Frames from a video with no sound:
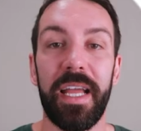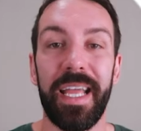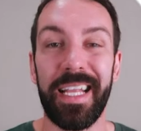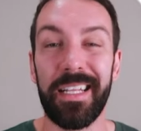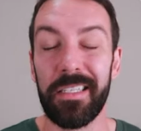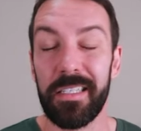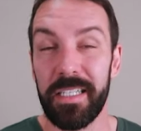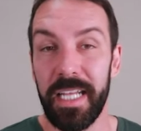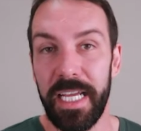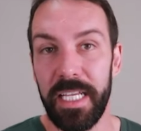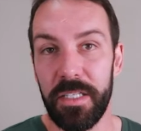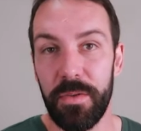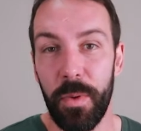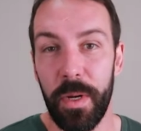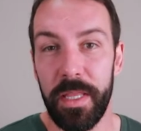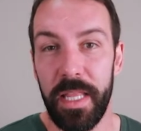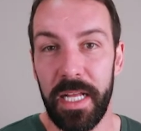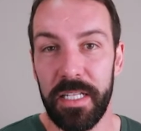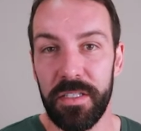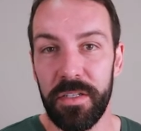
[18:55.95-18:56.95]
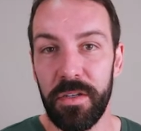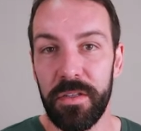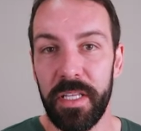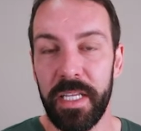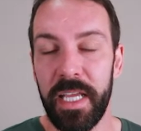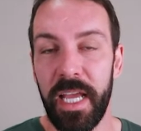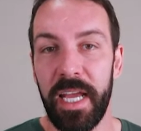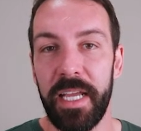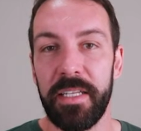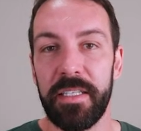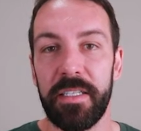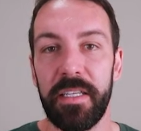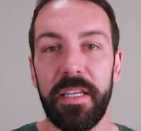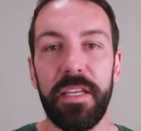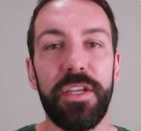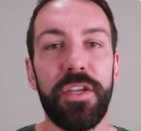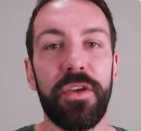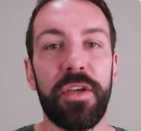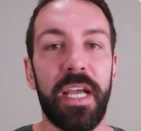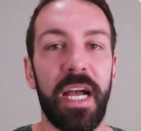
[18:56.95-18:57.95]
In states where that's not the case,
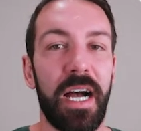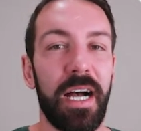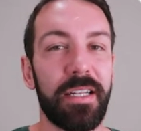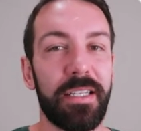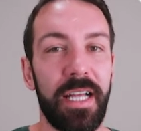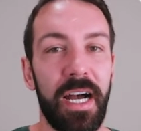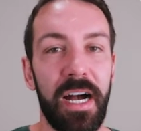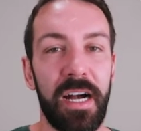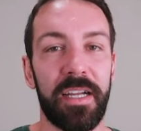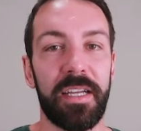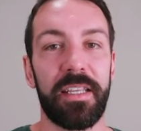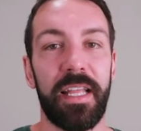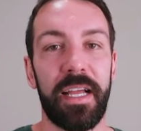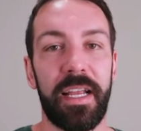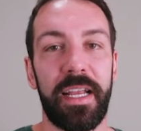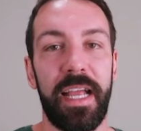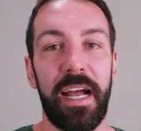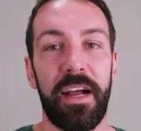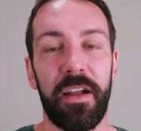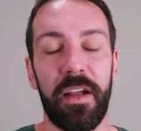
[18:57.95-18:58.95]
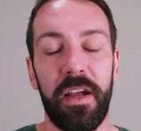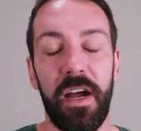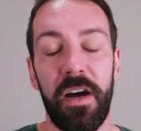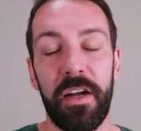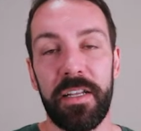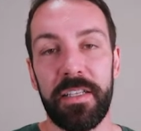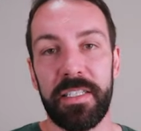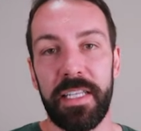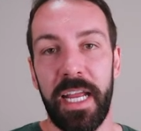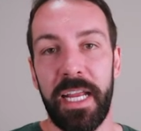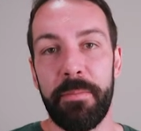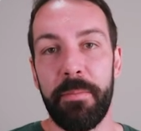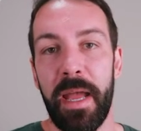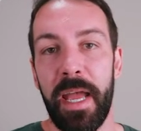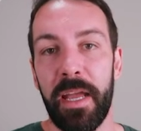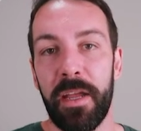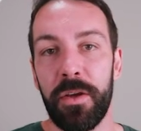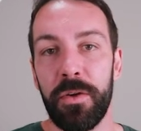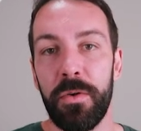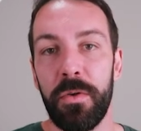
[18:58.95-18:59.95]
you can't target that kind of same
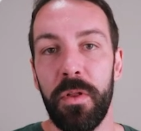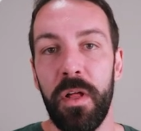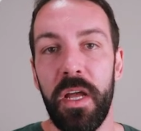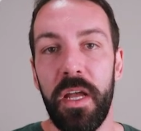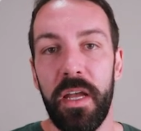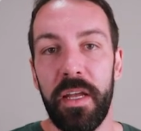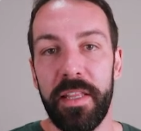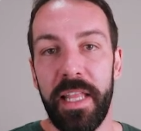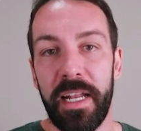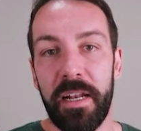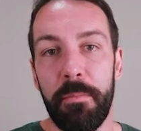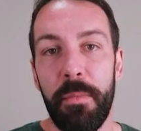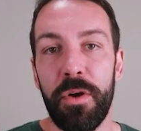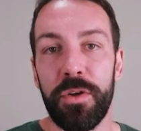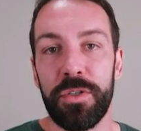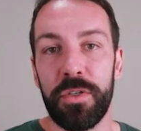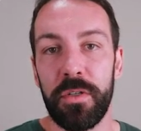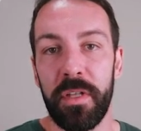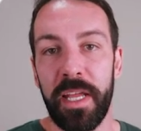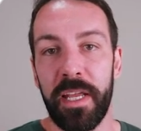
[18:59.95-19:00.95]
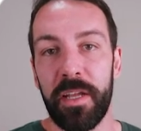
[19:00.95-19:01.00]
angle, that emotional